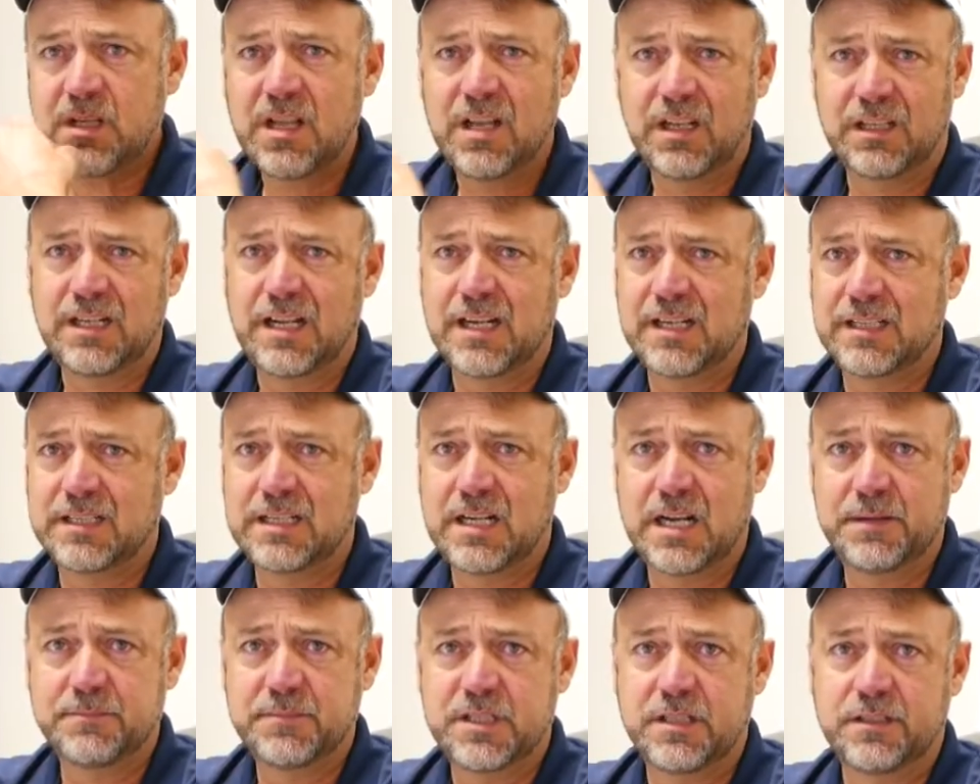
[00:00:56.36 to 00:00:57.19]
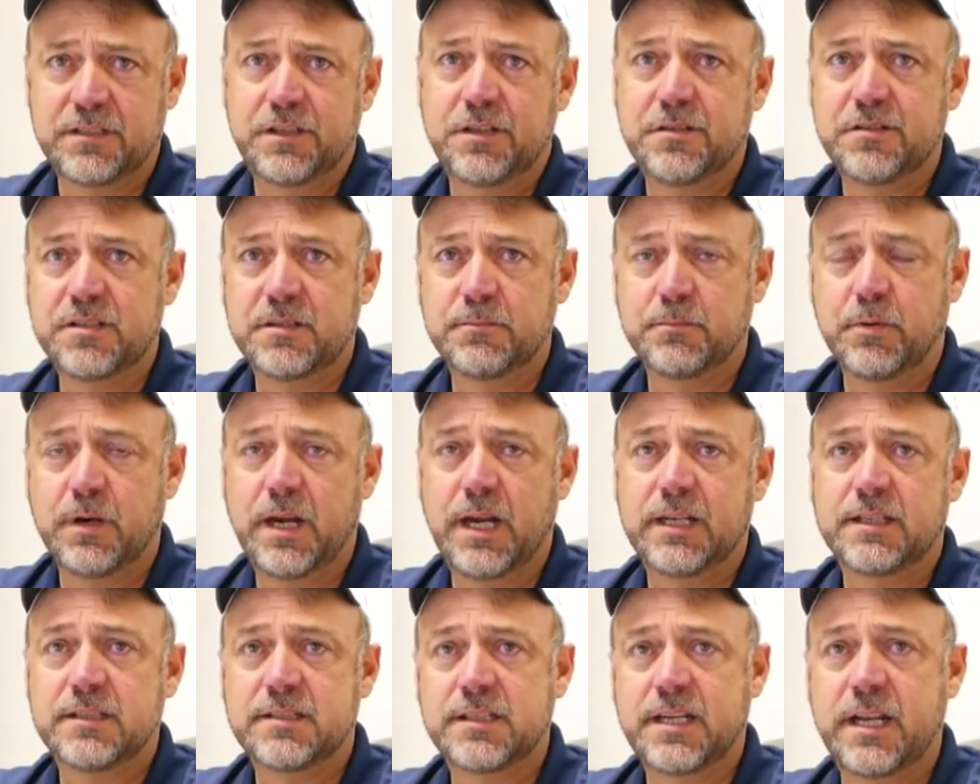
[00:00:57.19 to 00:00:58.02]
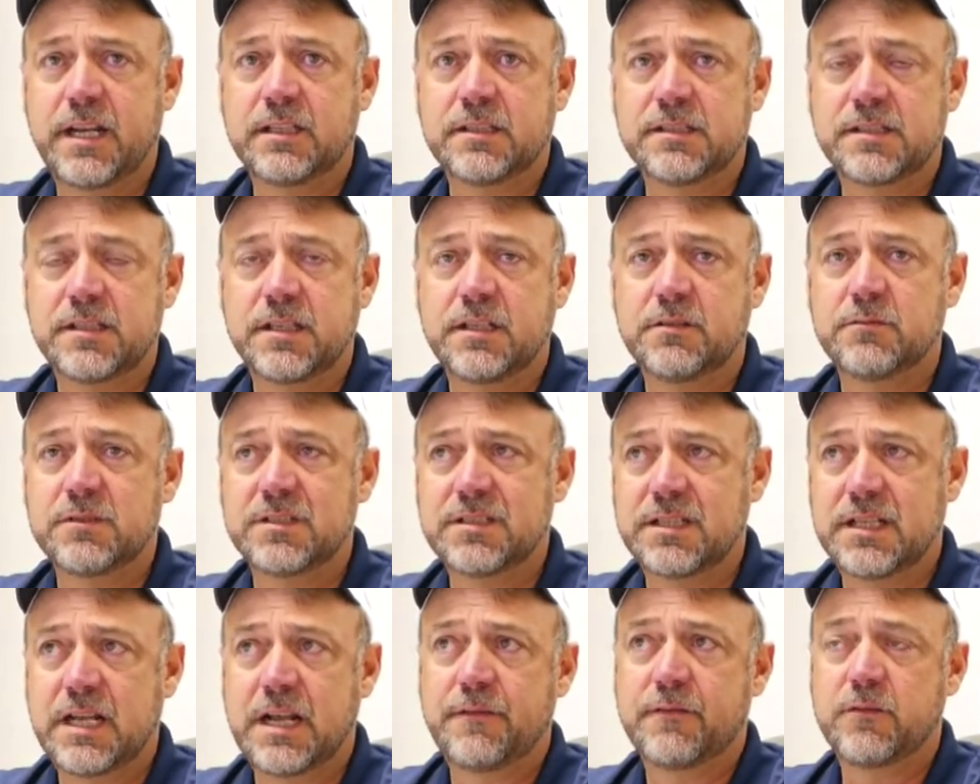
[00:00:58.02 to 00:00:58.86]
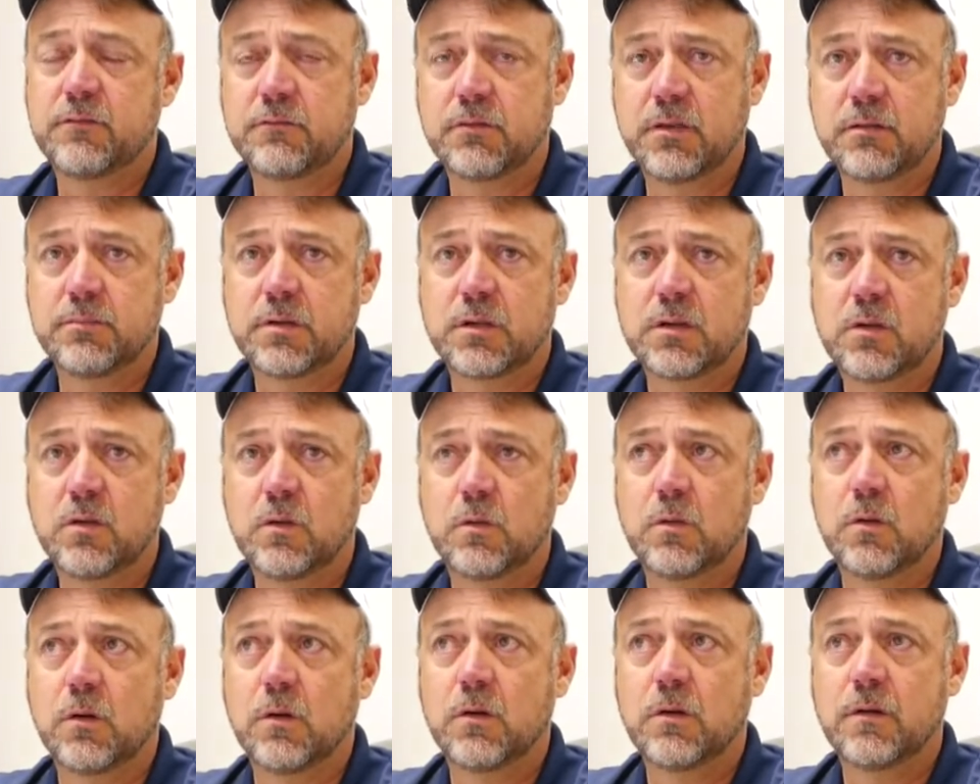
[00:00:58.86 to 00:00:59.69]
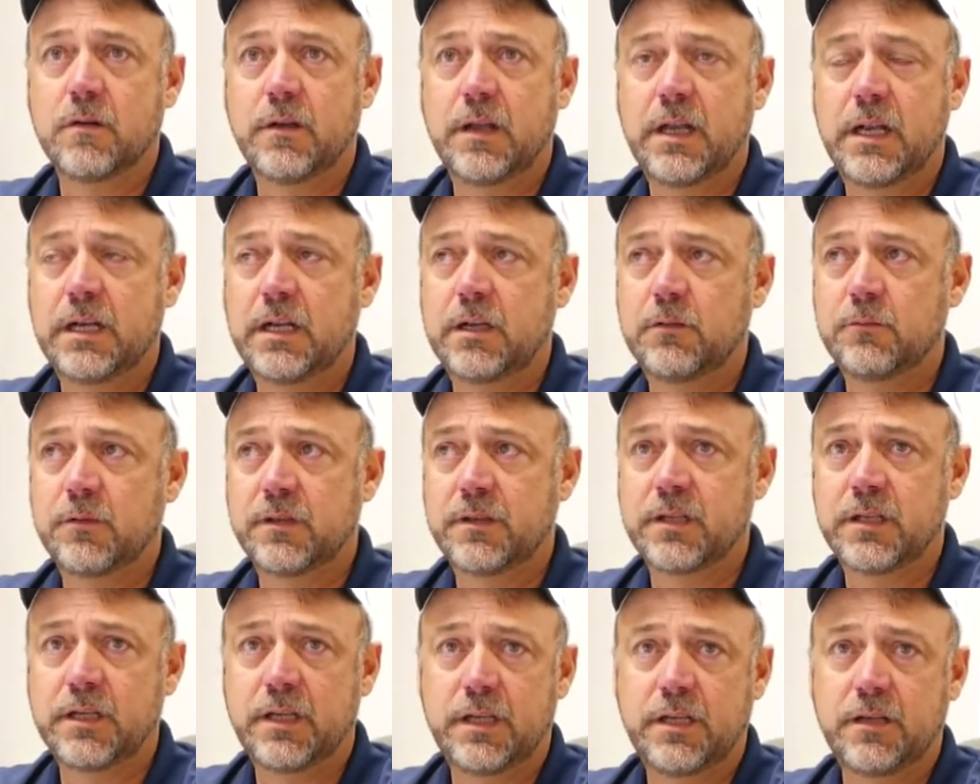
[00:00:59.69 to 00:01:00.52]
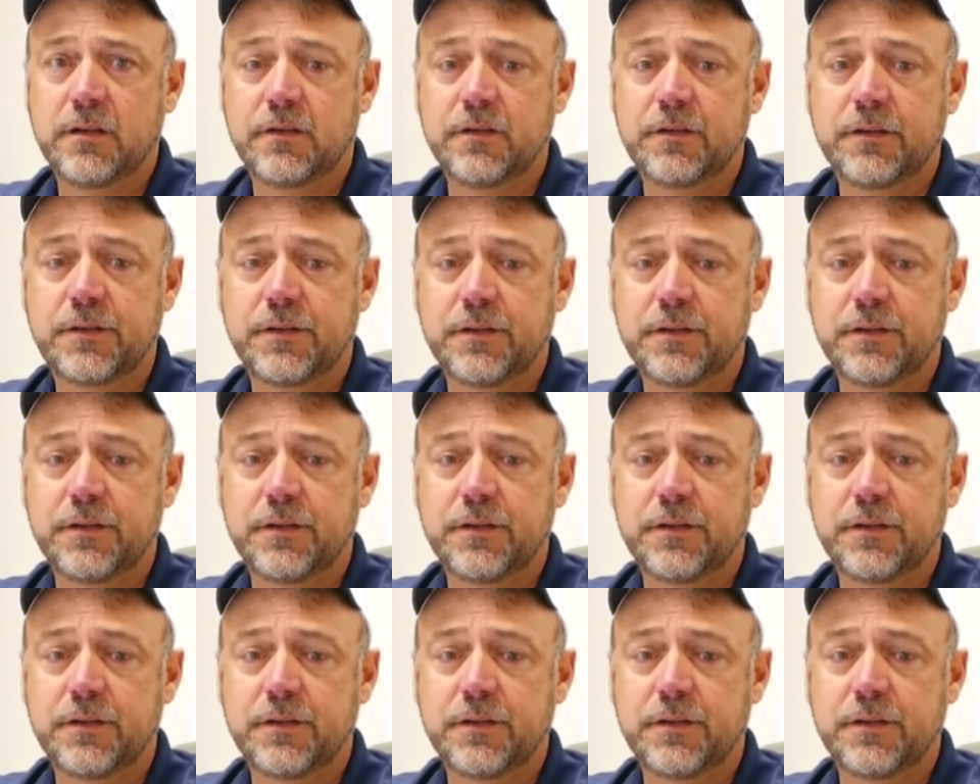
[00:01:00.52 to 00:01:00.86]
A lot of times they'll use the braided stainless steel ones that have the rubber core, and then within a year or